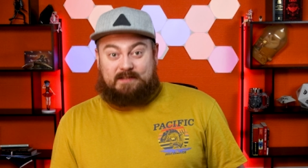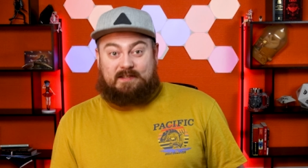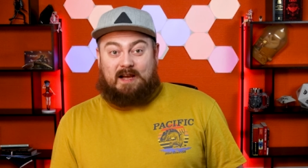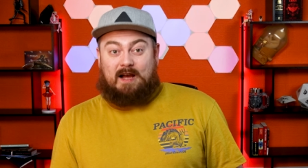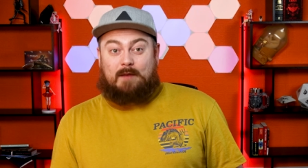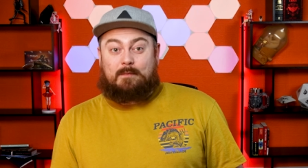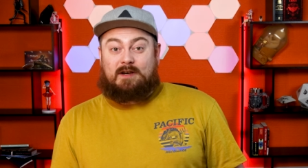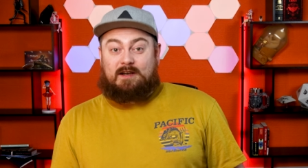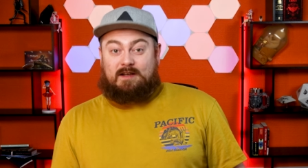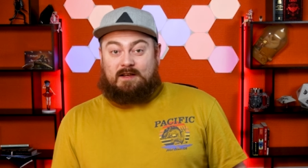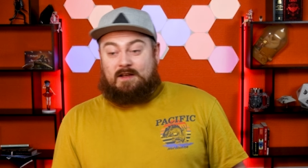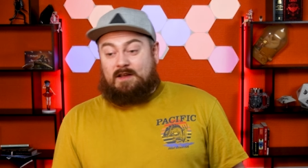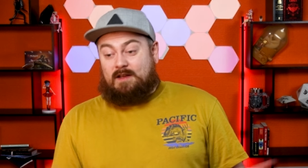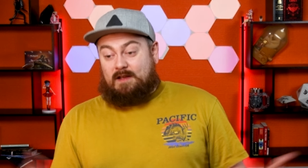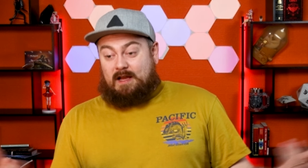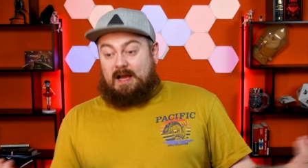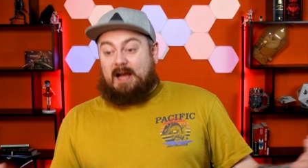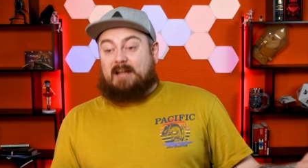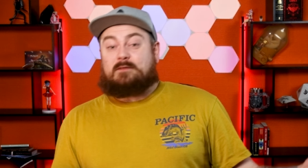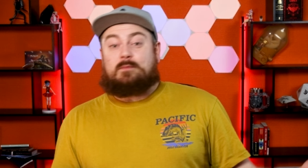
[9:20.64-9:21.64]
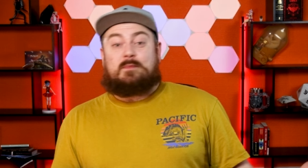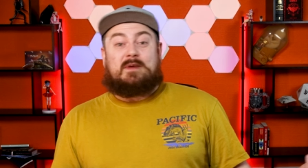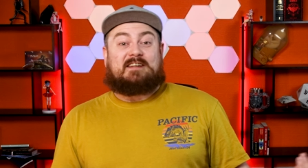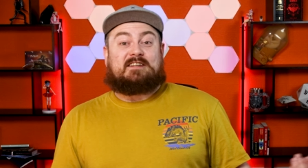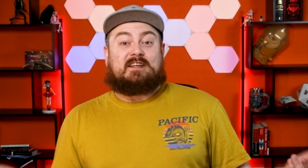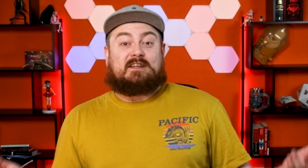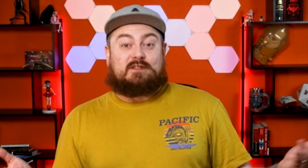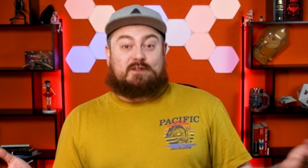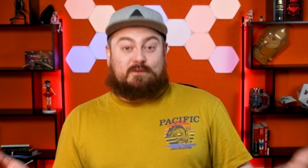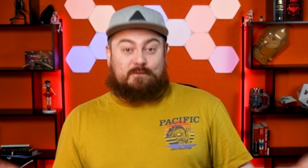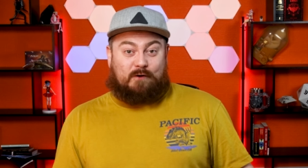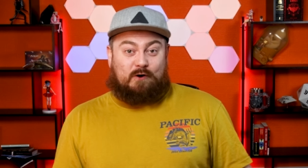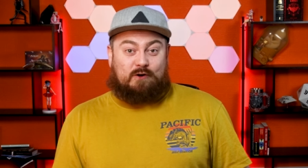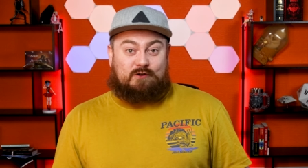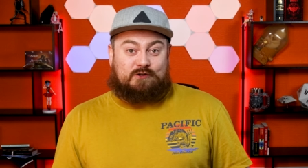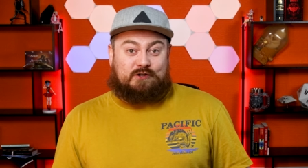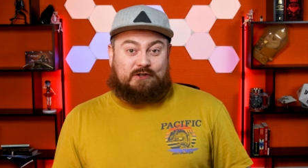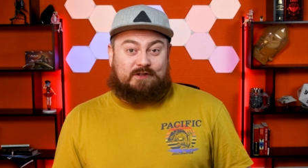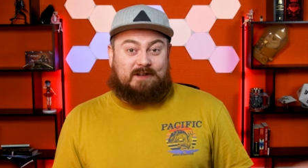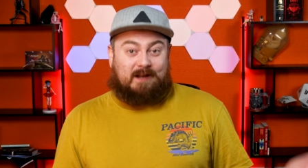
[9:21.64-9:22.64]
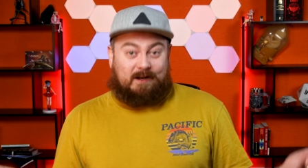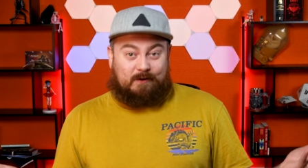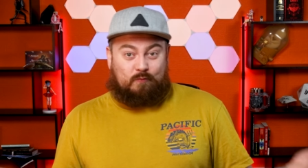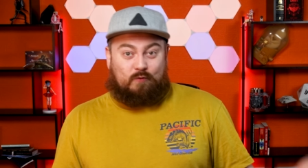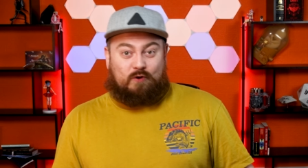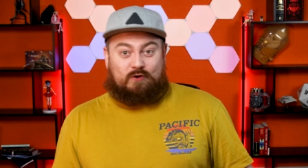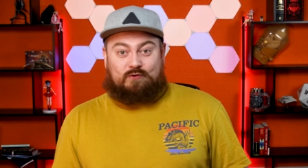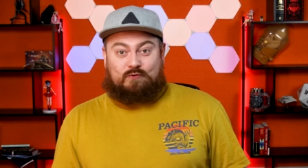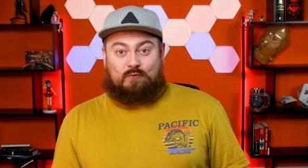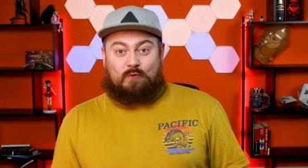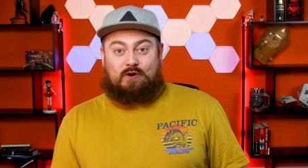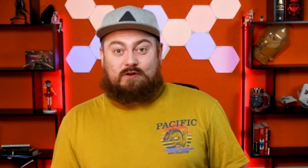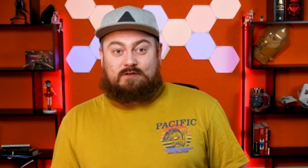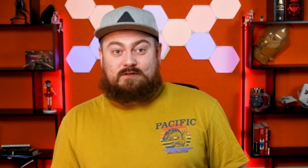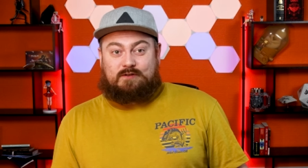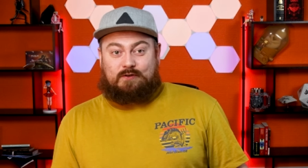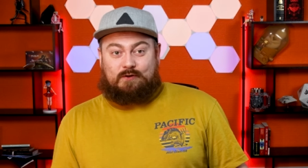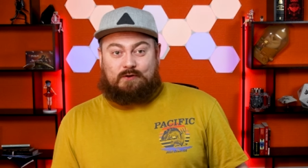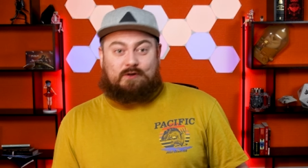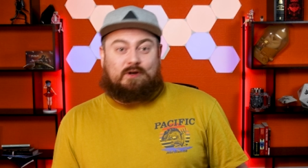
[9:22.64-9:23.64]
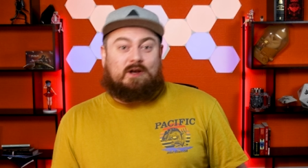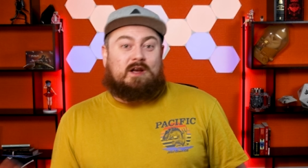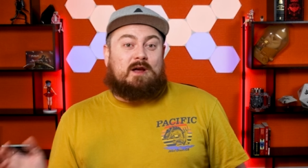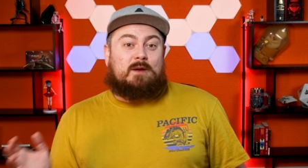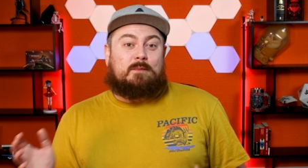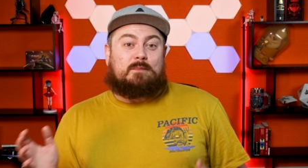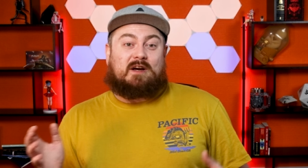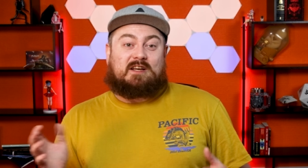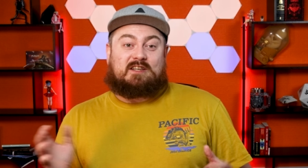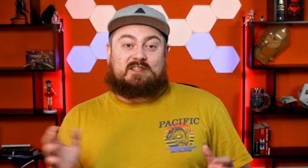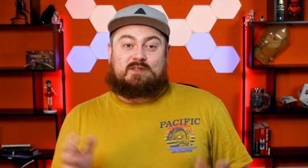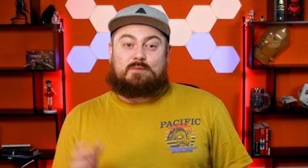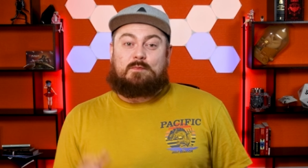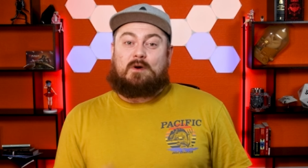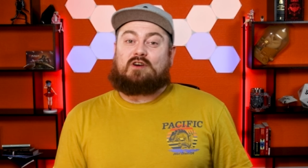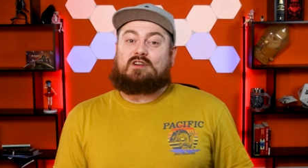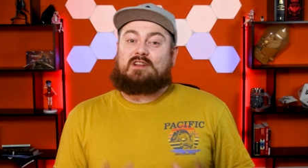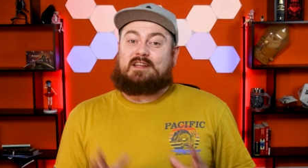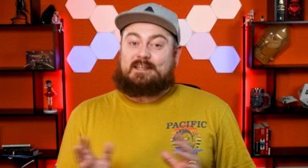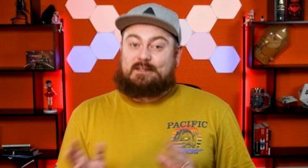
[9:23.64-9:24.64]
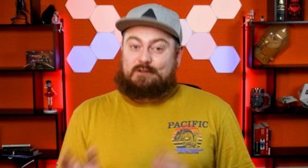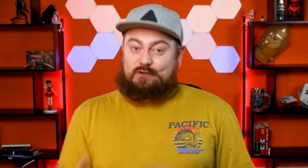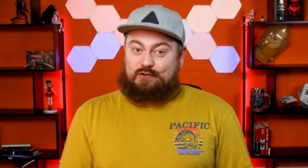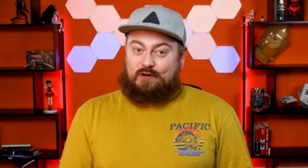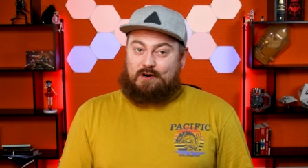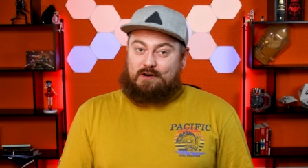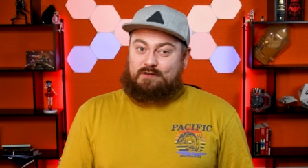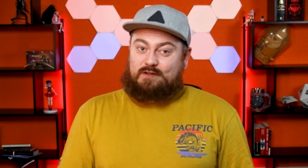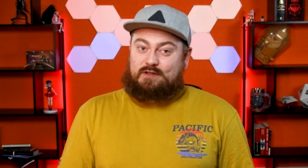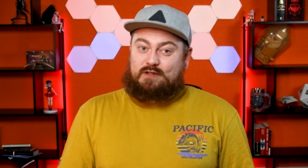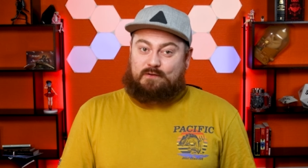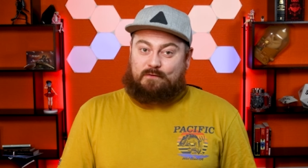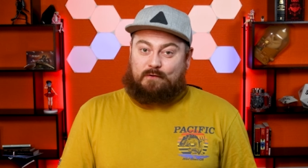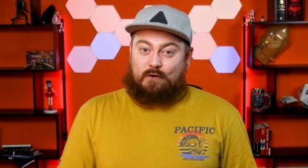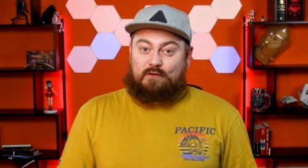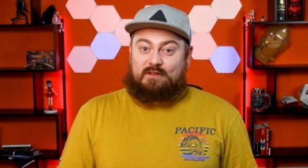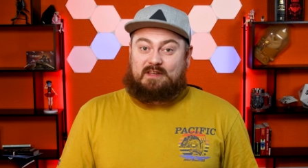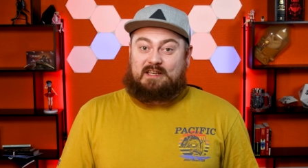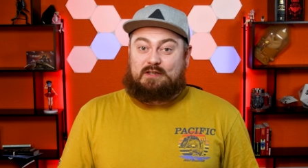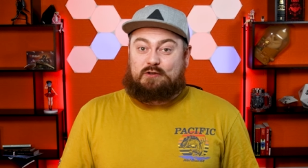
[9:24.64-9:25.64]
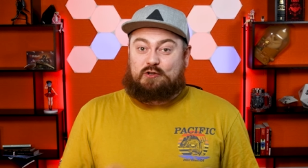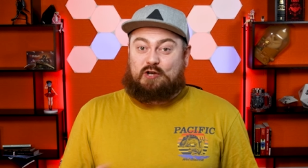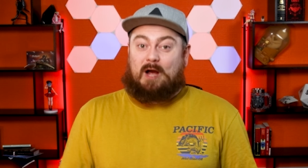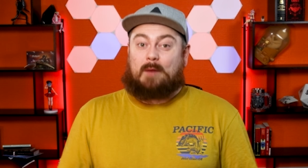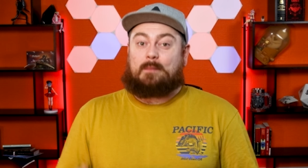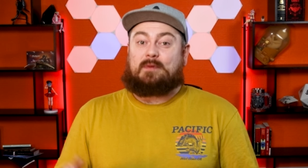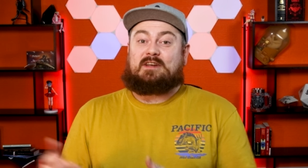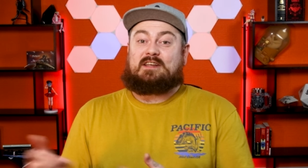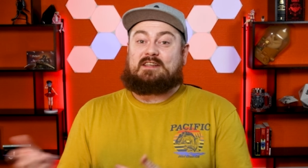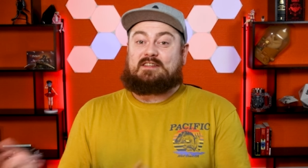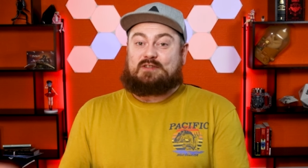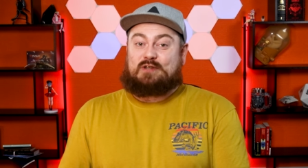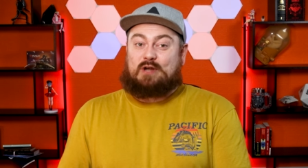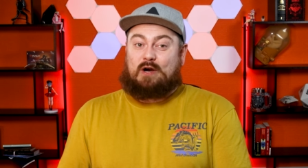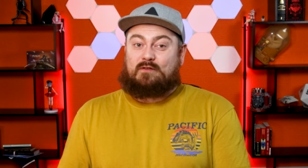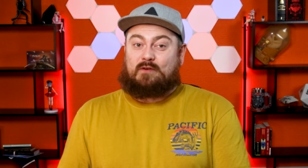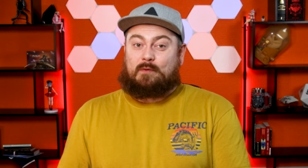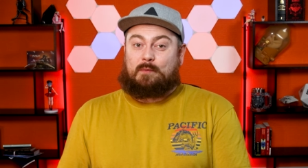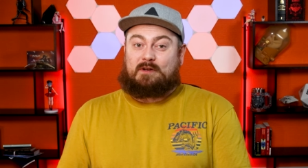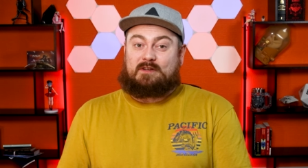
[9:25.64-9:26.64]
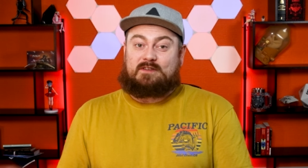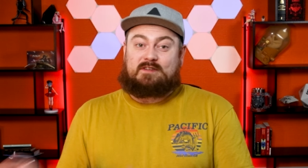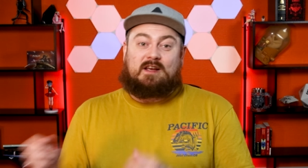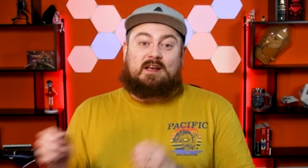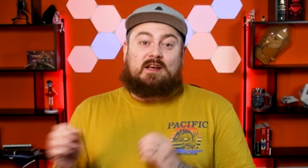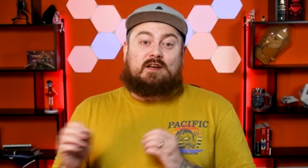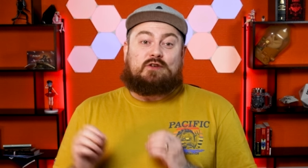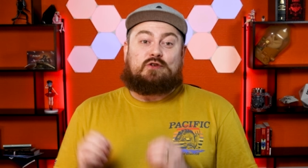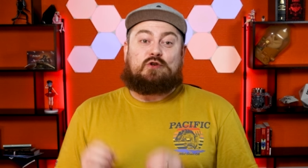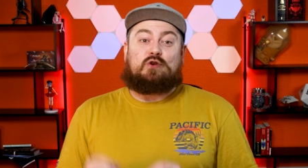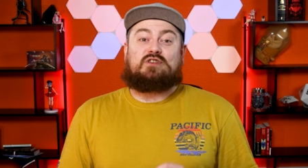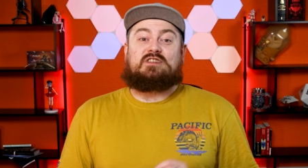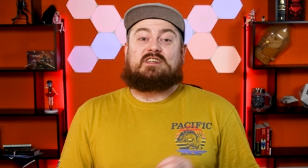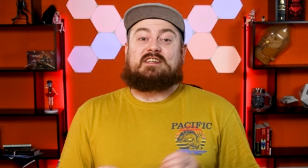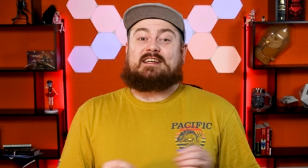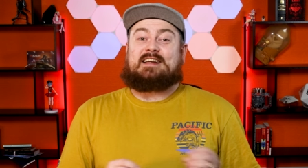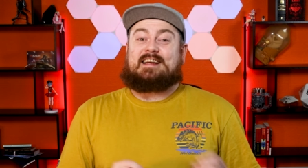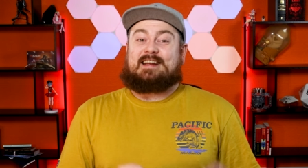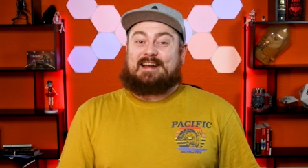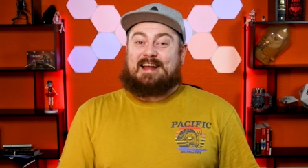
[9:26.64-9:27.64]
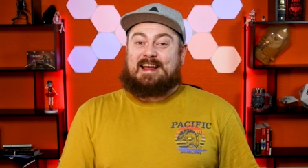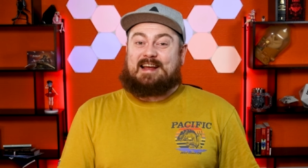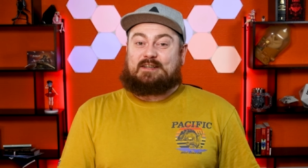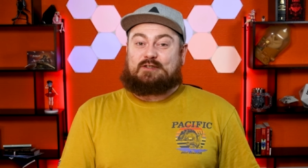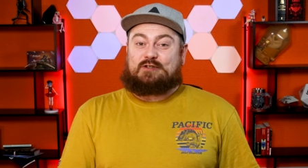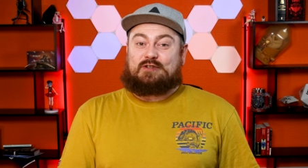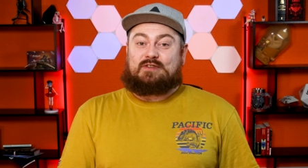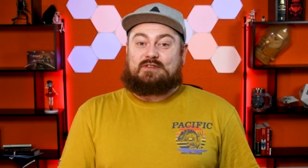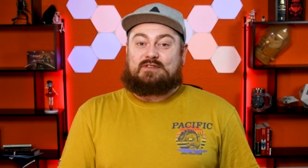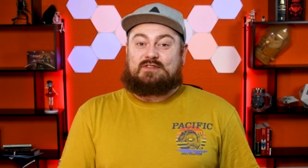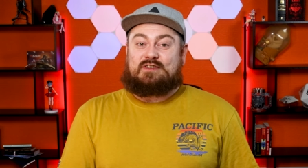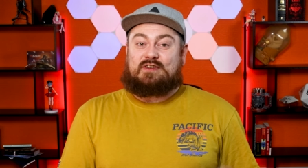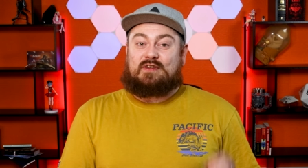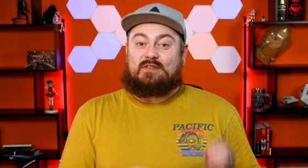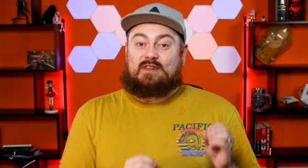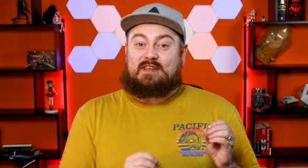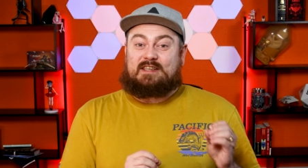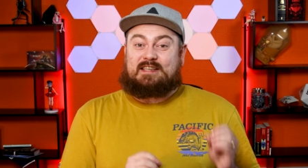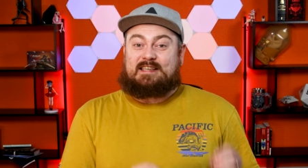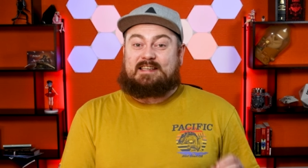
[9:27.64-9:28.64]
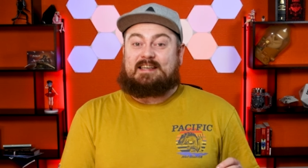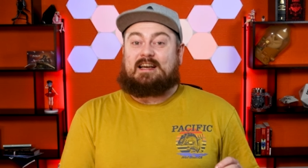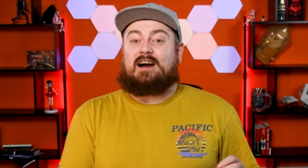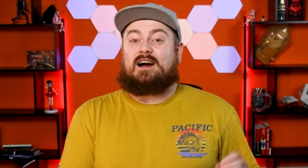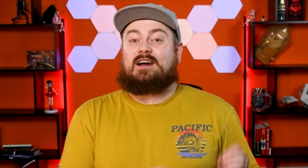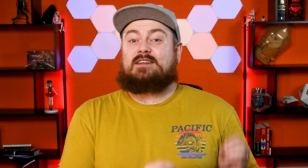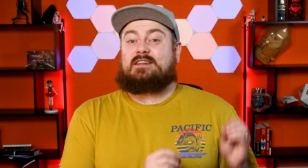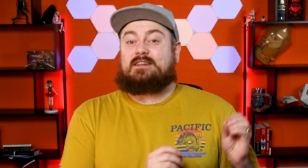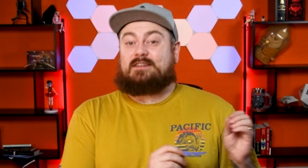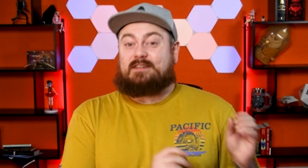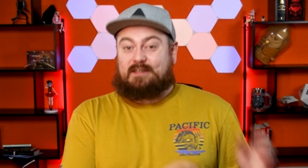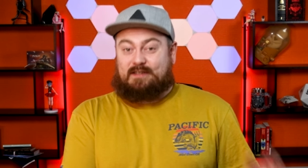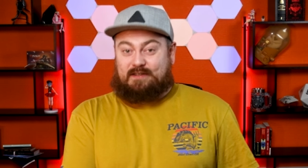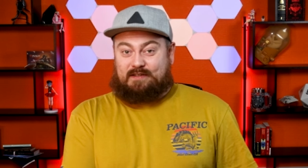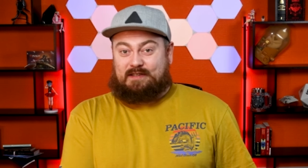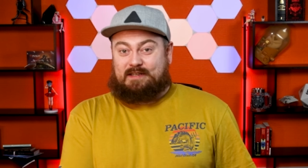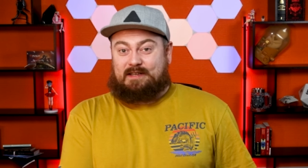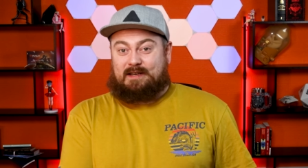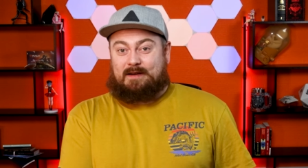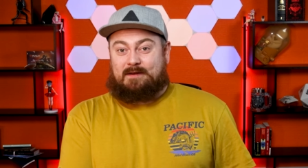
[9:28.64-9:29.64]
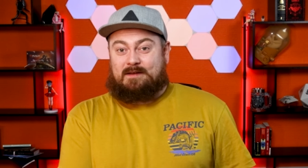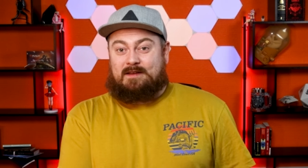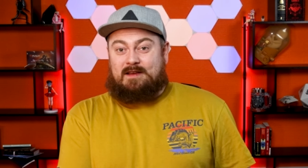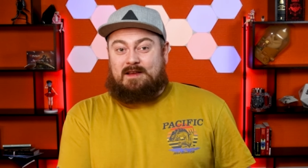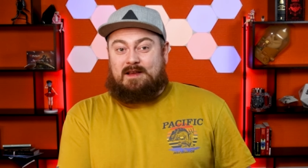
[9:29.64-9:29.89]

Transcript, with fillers: Kadama had made his fortune in World War II by smuggling drugs for the Japanese government using connections that he had in Korea,